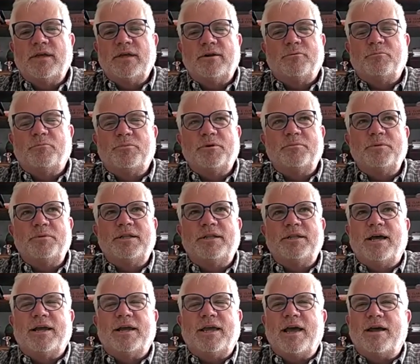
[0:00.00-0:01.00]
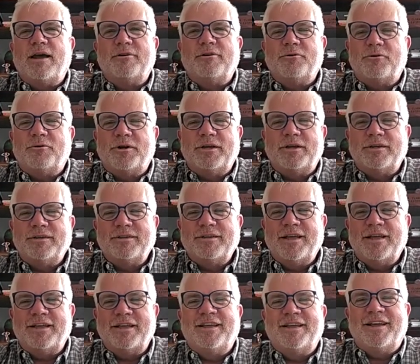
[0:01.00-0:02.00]
put me in that category.
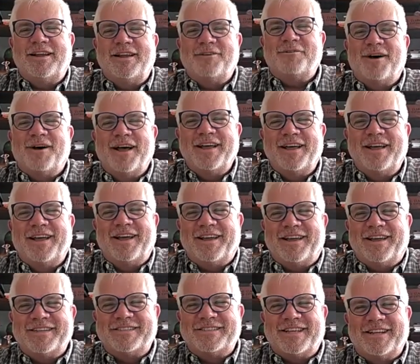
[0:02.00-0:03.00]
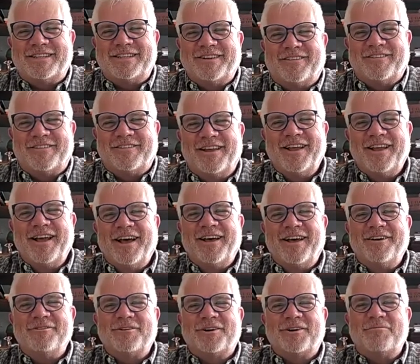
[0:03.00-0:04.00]
I
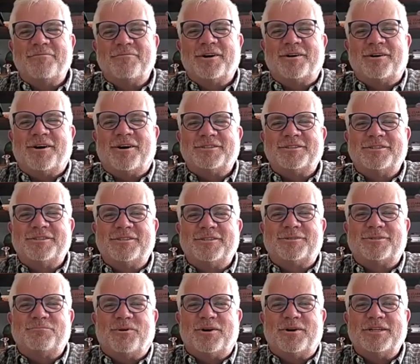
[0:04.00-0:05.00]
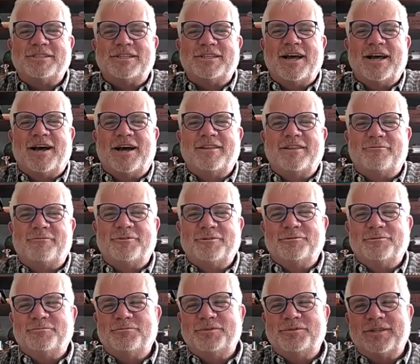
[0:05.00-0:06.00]
don't come across as the smartest guy in the
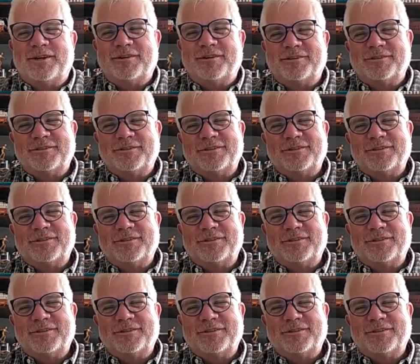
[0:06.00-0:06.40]
room. So.